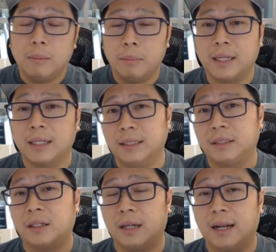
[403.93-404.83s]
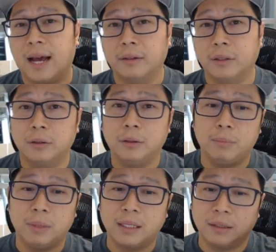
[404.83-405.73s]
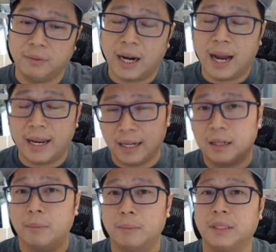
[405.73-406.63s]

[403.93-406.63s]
because it's going to allow you, because of your high income,